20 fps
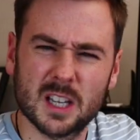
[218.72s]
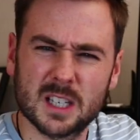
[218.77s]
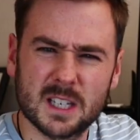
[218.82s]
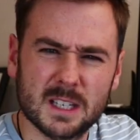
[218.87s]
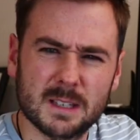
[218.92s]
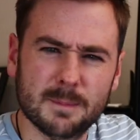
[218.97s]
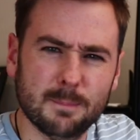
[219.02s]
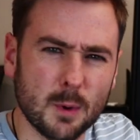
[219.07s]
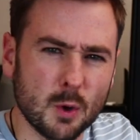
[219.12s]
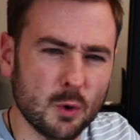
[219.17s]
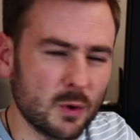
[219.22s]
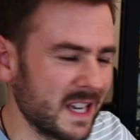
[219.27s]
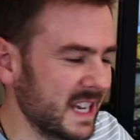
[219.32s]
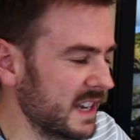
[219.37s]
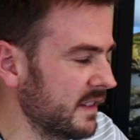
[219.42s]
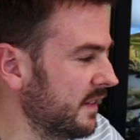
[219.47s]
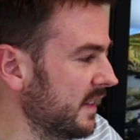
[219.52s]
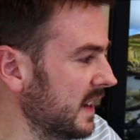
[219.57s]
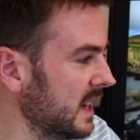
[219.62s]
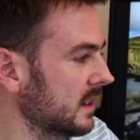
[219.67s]

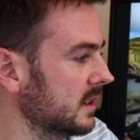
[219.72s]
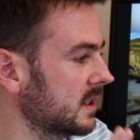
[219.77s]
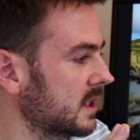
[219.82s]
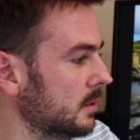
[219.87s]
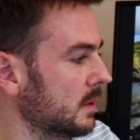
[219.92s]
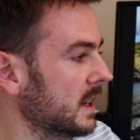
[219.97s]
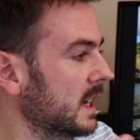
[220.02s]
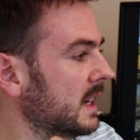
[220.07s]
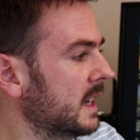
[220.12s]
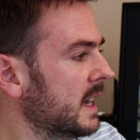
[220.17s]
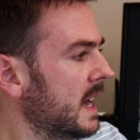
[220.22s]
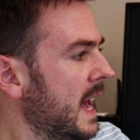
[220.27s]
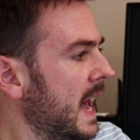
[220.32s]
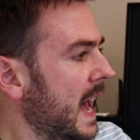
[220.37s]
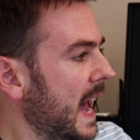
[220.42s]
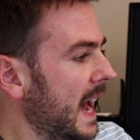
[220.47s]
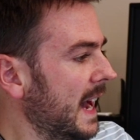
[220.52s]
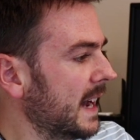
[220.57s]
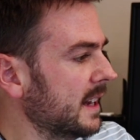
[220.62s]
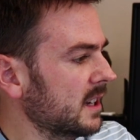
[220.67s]
spooky feel to it,
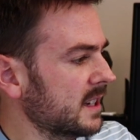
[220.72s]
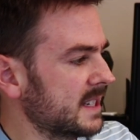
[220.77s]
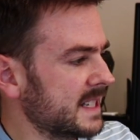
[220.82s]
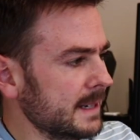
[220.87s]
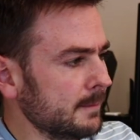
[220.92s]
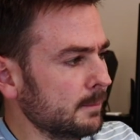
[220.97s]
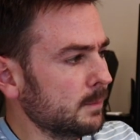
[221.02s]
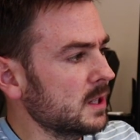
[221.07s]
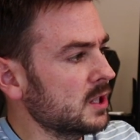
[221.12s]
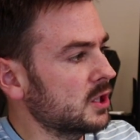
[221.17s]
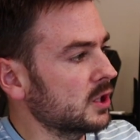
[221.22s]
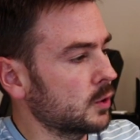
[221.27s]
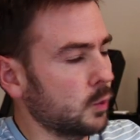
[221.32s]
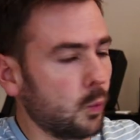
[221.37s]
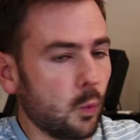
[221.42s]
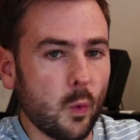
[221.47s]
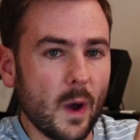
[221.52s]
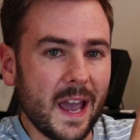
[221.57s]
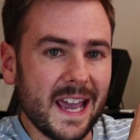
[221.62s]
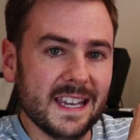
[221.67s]
and I simply
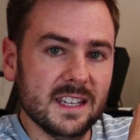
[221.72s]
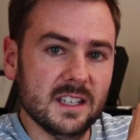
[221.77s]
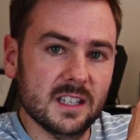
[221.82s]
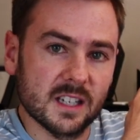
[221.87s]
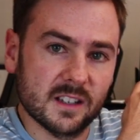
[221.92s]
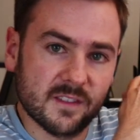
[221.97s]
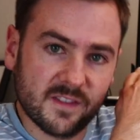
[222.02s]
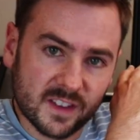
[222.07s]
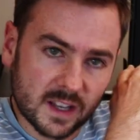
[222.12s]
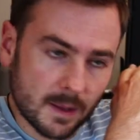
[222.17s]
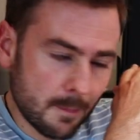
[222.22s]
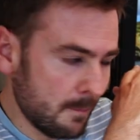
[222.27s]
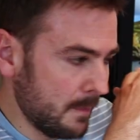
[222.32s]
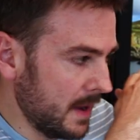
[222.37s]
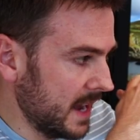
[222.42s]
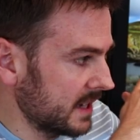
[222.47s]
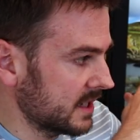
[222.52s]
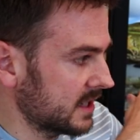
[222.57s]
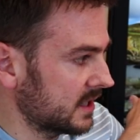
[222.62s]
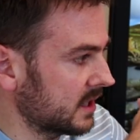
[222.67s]
just waited for the
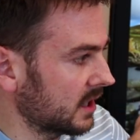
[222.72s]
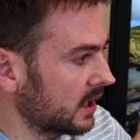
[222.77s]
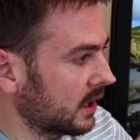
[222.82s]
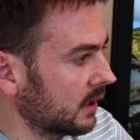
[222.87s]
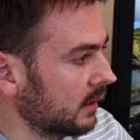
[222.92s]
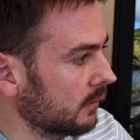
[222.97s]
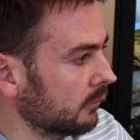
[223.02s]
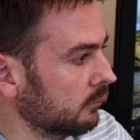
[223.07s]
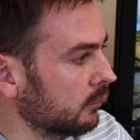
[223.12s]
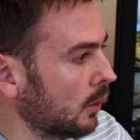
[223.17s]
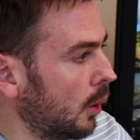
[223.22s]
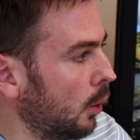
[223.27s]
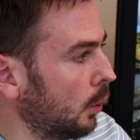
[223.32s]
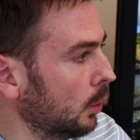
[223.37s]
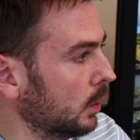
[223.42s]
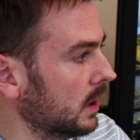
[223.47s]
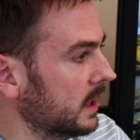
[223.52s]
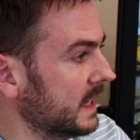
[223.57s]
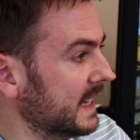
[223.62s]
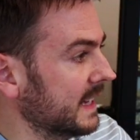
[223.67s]
mist to kind of
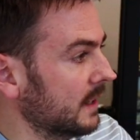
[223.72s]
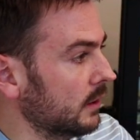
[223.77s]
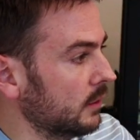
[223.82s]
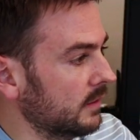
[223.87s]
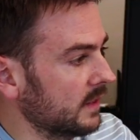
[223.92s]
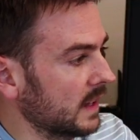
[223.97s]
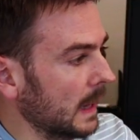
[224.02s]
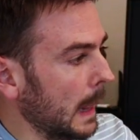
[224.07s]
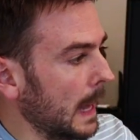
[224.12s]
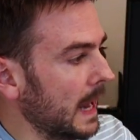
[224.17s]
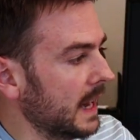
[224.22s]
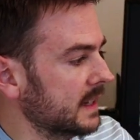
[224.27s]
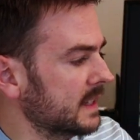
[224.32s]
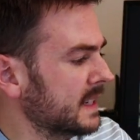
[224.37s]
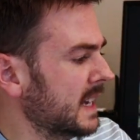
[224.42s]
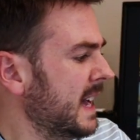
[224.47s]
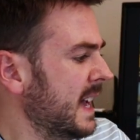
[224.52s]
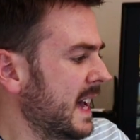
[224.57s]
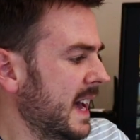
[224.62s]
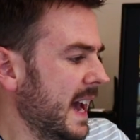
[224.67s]
roll in over the land,